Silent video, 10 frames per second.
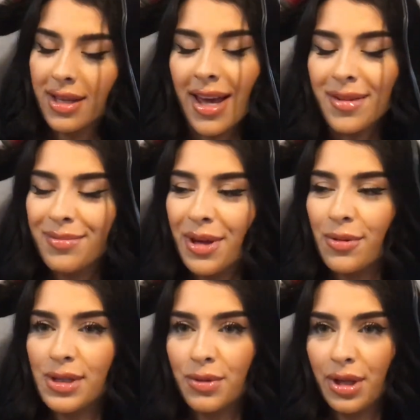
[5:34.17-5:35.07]
Yeah, it
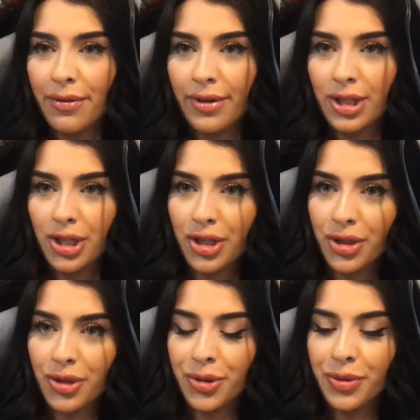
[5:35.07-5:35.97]
was really fun to
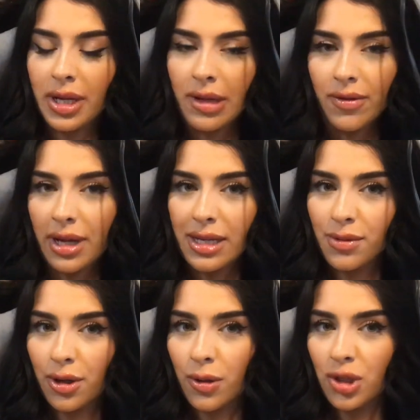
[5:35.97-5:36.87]
do. If you guys want to go